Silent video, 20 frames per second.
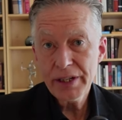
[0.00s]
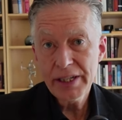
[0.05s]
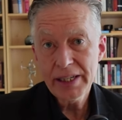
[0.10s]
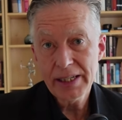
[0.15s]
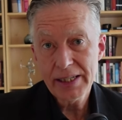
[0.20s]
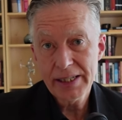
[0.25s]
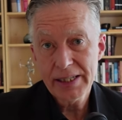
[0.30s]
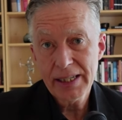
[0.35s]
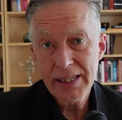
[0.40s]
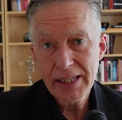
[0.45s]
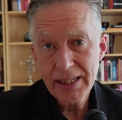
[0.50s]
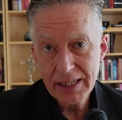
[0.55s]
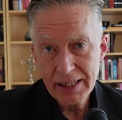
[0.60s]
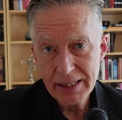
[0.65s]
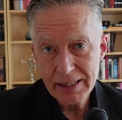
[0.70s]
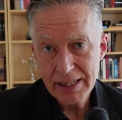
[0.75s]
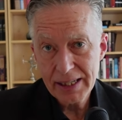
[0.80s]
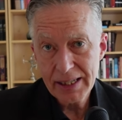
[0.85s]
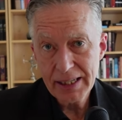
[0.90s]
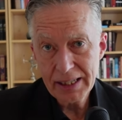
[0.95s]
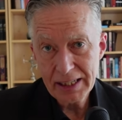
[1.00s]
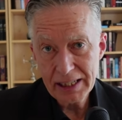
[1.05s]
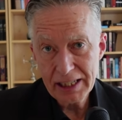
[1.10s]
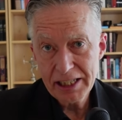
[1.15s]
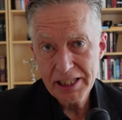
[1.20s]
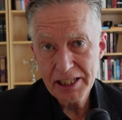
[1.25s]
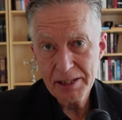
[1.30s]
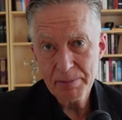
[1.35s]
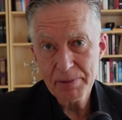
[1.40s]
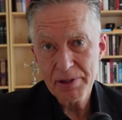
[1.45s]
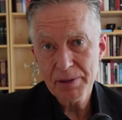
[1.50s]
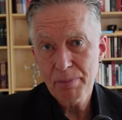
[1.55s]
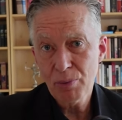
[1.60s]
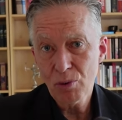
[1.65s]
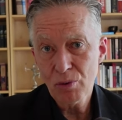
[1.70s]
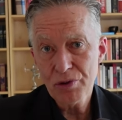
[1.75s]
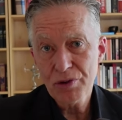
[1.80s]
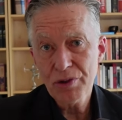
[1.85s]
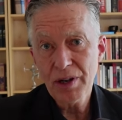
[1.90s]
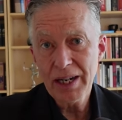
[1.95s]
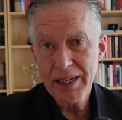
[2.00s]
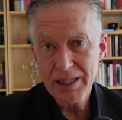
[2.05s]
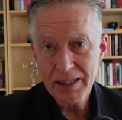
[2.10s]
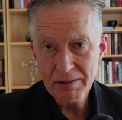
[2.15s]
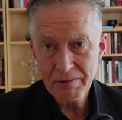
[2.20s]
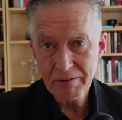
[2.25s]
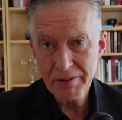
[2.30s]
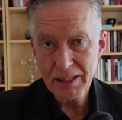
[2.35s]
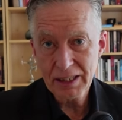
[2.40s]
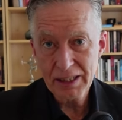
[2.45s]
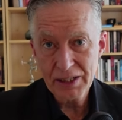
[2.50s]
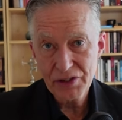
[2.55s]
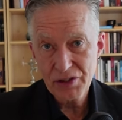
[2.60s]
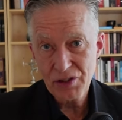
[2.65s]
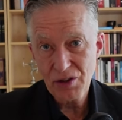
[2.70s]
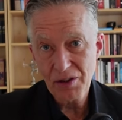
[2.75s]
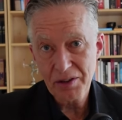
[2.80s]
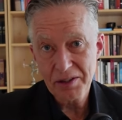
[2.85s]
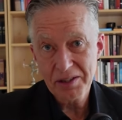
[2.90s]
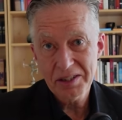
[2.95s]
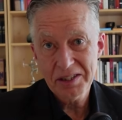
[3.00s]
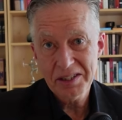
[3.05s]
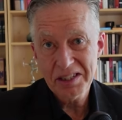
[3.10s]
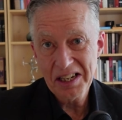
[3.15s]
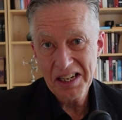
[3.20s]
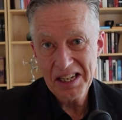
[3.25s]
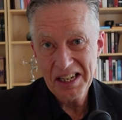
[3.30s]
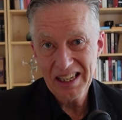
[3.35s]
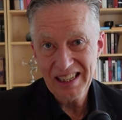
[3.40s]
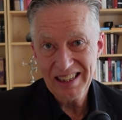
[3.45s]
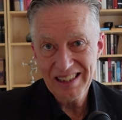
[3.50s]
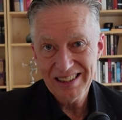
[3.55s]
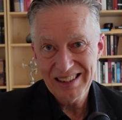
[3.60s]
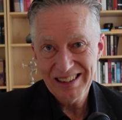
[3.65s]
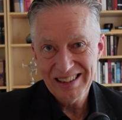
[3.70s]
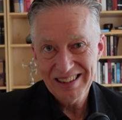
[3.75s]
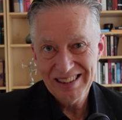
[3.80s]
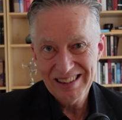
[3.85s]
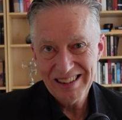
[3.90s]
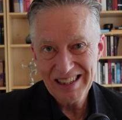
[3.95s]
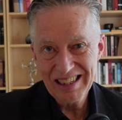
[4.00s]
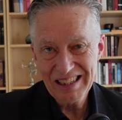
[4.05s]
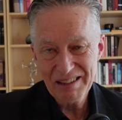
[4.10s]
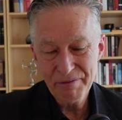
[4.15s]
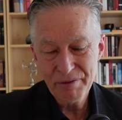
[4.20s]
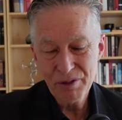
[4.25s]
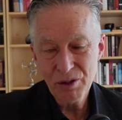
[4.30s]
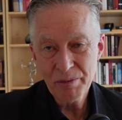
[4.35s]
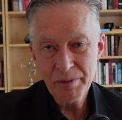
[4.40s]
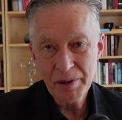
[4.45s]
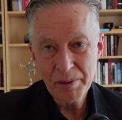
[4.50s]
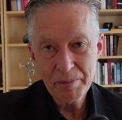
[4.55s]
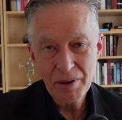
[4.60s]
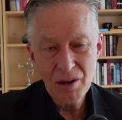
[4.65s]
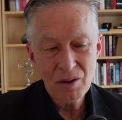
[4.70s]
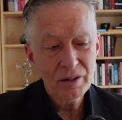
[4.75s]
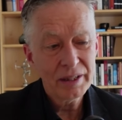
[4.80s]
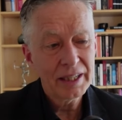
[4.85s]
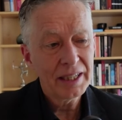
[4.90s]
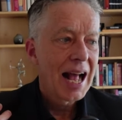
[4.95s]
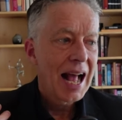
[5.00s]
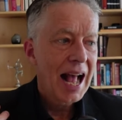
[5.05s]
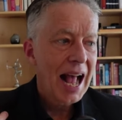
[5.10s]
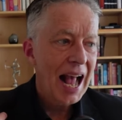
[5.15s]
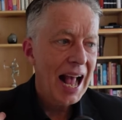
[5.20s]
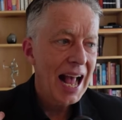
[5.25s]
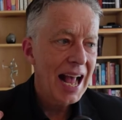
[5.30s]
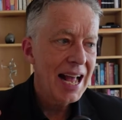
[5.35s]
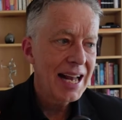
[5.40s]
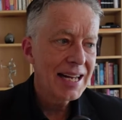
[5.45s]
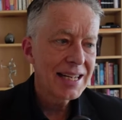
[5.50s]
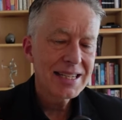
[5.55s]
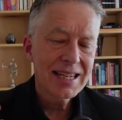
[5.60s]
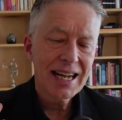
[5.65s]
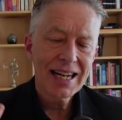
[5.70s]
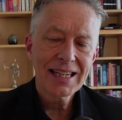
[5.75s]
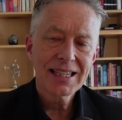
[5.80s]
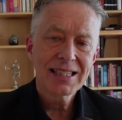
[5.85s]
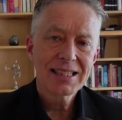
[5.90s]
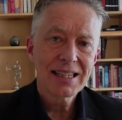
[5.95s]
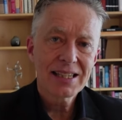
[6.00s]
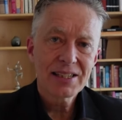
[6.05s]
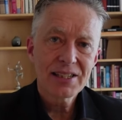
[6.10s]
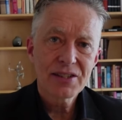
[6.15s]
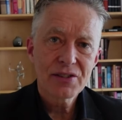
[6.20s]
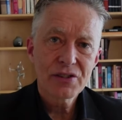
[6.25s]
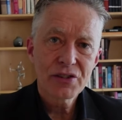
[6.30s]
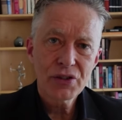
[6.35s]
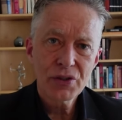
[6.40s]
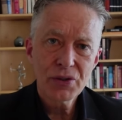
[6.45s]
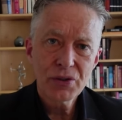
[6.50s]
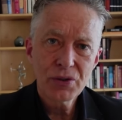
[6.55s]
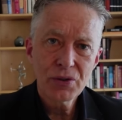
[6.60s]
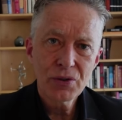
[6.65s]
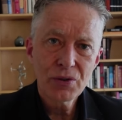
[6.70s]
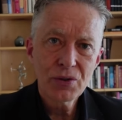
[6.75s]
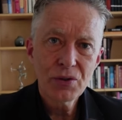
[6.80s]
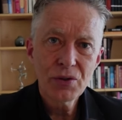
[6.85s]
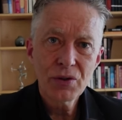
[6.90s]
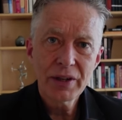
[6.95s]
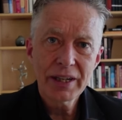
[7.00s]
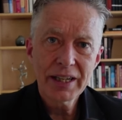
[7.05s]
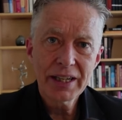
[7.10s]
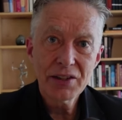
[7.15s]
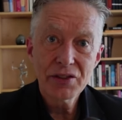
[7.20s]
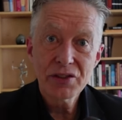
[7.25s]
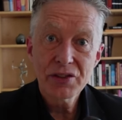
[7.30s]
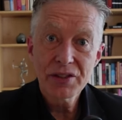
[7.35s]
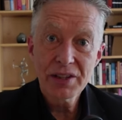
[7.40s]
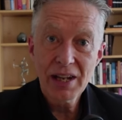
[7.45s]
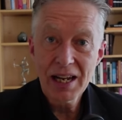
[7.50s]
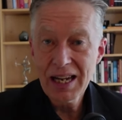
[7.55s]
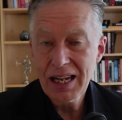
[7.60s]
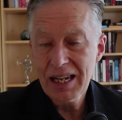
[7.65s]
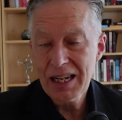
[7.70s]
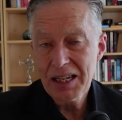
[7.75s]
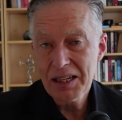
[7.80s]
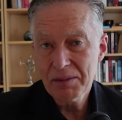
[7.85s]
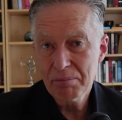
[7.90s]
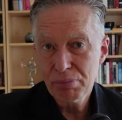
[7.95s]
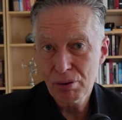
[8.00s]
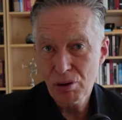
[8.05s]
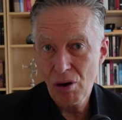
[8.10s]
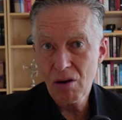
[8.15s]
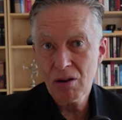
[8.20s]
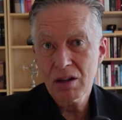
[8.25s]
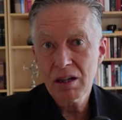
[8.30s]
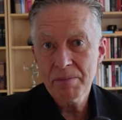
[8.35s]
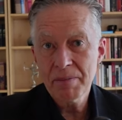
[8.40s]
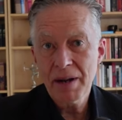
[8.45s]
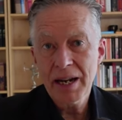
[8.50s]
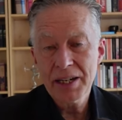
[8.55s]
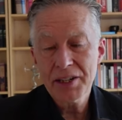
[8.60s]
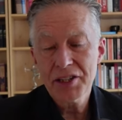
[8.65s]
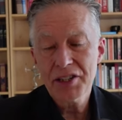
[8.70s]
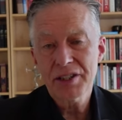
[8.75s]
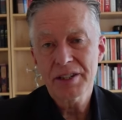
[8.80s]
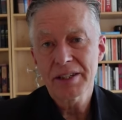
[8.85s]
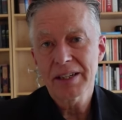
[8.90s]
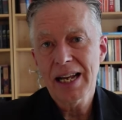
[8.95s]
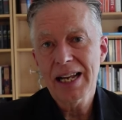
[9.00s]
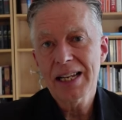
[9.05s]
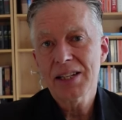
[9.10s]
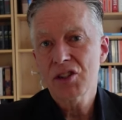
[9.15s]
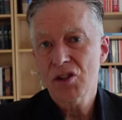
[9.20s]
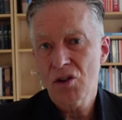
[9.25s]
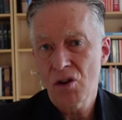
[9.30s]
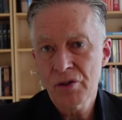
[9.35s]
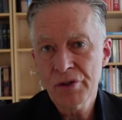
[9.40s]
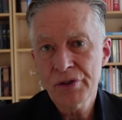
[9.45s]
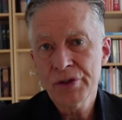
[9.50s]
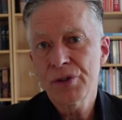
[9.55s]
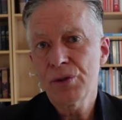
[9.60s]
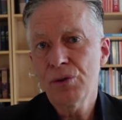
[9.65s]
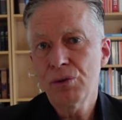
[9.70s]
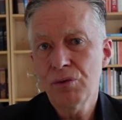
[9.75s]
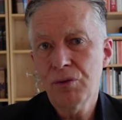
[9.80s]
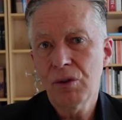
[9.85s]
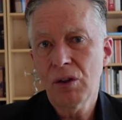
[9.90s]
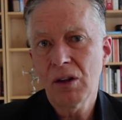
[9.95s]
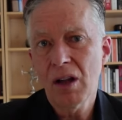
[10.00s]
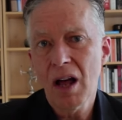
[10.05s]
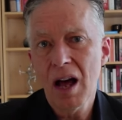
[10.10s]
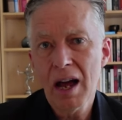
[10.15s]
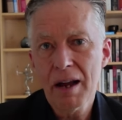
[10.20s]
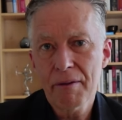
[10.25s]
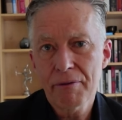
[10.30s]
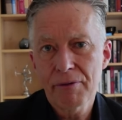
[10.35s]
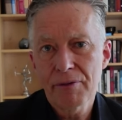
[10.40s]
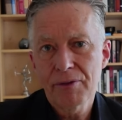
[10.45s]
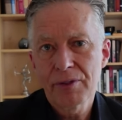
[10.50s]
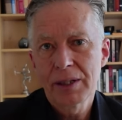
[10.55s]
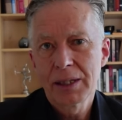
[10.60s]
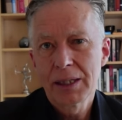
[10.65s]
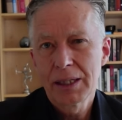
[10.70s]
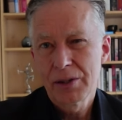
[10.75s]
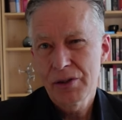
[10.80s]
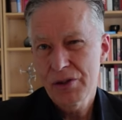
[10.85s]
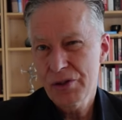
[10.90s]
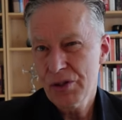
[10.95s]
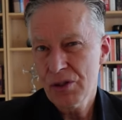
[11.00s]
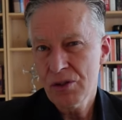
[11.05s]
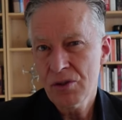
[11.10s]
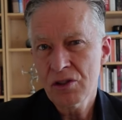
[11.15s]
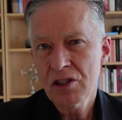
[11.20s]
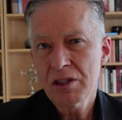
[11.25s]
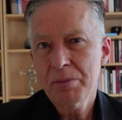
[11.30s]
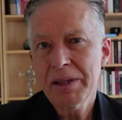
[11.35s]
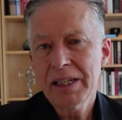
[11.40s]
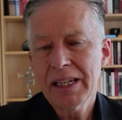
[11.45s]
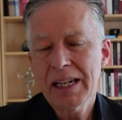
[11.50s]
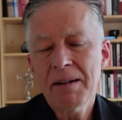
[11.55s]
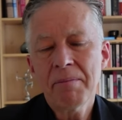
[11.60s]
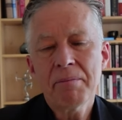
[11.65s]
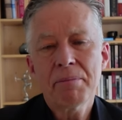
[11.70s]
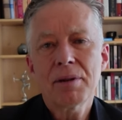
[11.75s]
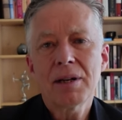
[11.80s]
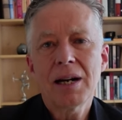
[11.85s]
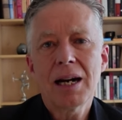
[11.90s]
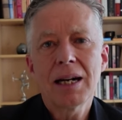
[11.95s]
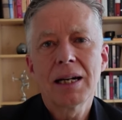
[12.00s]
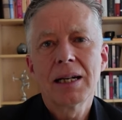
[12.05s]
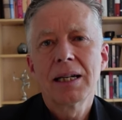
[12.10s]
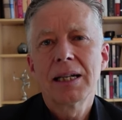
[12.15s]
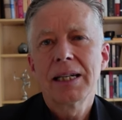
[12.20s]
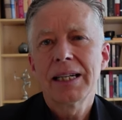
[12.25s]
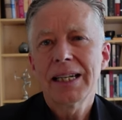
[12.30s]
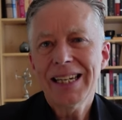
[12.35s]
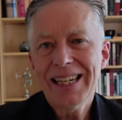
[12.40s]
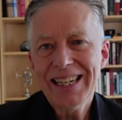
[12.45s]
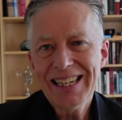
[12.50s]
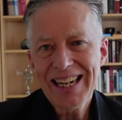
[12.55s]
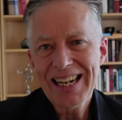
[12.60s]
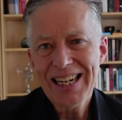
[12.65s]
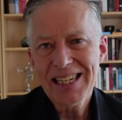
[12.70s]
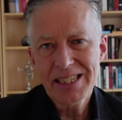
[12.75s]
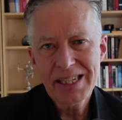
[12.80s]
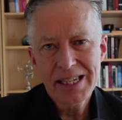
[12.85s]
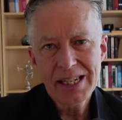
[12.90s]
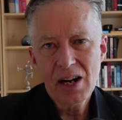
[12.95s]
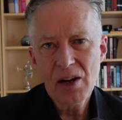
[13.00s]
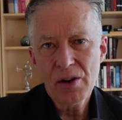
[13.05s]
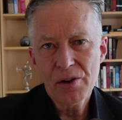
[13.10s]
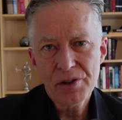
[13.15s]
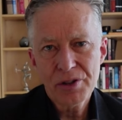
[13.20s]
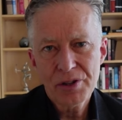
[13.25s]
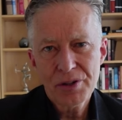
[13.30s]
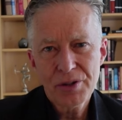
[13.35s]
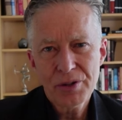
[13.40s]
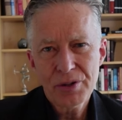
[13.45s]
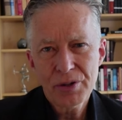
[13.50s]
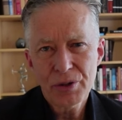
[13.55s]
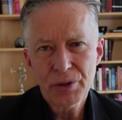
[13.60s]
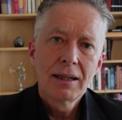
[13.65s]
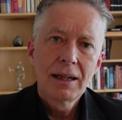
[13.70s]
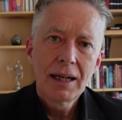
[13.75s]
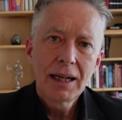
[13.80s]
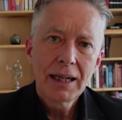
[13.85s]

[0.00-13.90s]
the scenes in Egypt portrayed in Ridley Scott's uh, uh, film Napoleon, and takes us to his uh, proclamation as consul for life, soon to be emperor in 1802.